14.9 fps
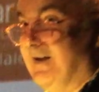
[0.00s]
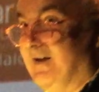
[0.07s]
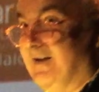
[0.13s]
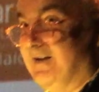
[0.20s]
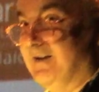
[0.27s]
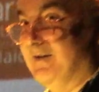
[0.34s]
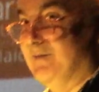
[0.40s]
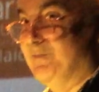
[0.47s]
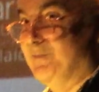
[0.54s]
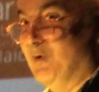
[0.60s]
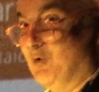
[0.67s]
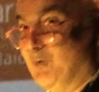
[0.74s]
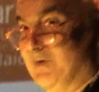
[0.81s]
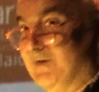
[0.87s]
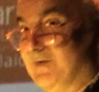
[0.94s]
And
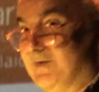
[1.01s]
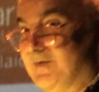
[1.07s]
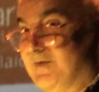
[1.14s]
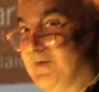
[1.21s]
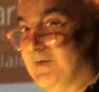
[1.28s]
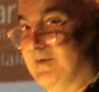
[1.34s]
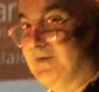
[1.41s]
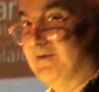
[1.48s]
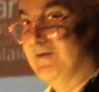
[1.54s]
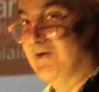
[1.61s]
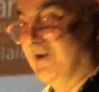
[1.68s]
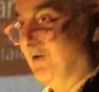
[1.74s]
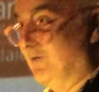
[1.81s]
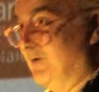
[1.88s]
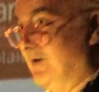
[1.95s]
poets
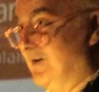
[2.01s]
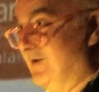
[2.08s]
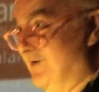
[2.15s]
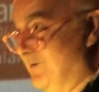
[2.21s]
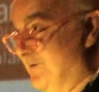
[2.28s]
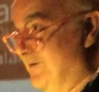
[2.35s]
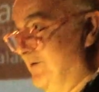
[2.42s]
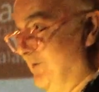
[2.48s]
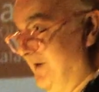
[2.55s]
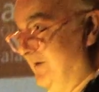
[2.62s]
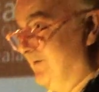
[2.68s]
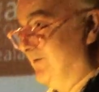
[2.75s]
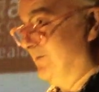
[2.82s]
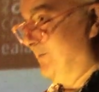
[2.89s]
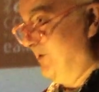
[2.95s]
generally don't
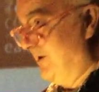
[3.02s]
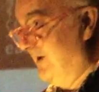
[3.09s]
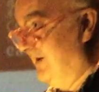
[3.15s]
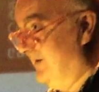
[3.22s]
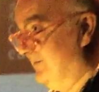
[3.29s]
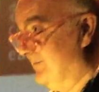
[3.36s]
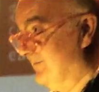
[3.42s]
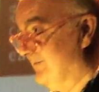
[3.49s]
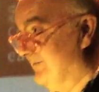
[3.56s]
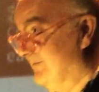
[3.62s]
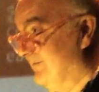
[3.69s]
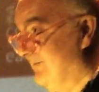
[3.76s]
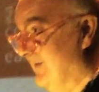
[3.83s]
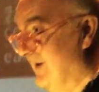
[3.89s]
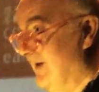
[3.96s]
write for money.
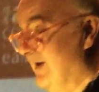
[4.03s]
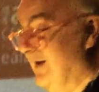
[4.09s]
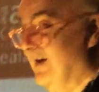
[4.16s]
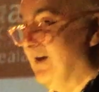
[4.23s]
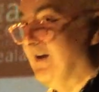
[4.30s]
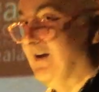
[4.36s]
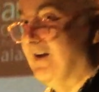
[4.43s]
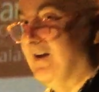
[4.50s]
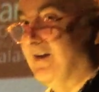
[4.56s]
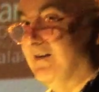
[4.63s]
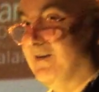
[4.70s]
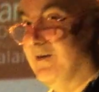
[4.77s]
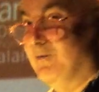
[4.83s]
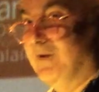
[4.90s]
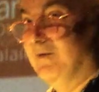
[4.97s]

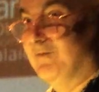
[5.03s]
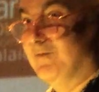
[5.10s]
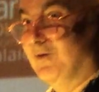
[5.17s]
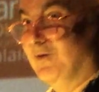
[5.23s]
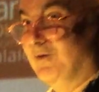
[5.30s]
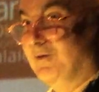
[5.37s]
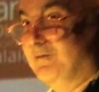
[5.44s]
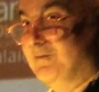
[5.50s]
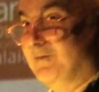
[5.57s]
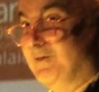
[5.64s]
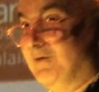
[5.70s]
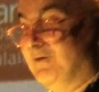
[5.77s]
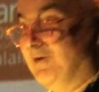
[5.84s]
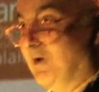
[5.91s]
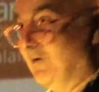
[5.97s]
They write for
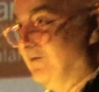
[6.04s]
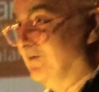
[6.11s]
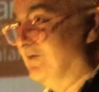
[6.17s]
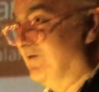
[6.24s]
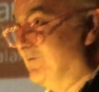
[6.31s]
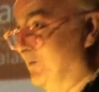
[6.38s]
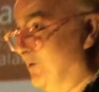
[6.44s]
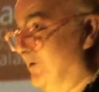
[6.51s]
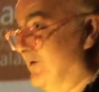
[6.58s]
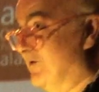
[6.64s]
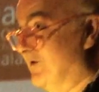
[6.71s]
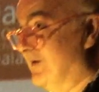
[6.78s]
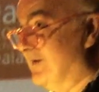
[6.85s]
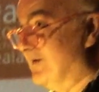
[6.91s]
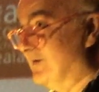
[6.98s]
love of
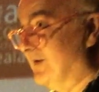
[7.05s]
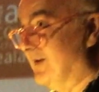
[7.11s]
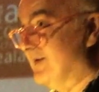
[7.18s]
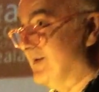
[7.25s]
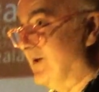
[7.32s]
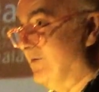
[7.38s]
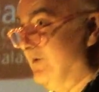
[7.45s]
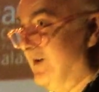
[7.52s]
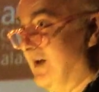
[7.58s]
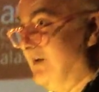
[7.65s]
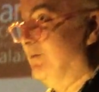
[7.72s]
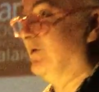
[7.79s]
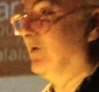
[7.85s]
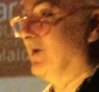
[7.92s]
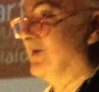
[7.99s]
poetry. So that's how we
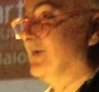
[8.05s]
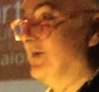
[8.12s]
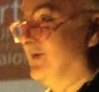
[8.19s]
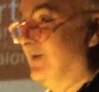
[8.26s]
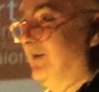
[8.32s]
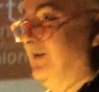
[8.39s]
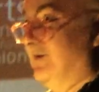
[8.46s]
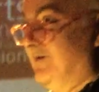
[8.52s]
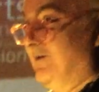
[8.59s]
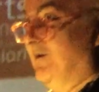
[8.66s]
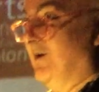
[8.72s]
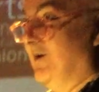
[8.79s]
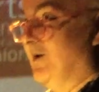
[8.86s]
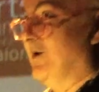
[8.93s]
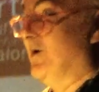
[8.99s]
came across the title
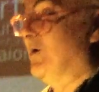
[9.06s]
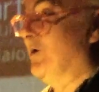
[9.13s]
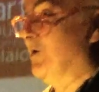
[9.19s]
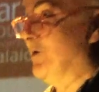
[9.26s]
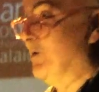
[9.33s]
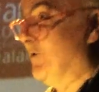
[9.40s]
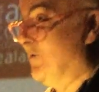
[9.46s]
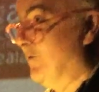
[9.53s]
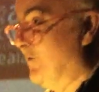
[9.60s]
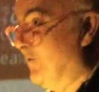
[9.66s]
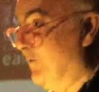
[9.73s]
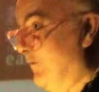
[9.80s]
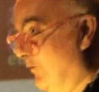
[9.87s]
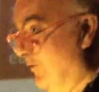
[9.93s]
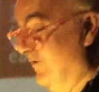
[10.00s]

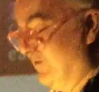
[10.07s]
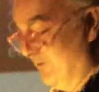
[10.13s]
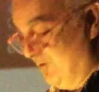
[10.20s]
Fool for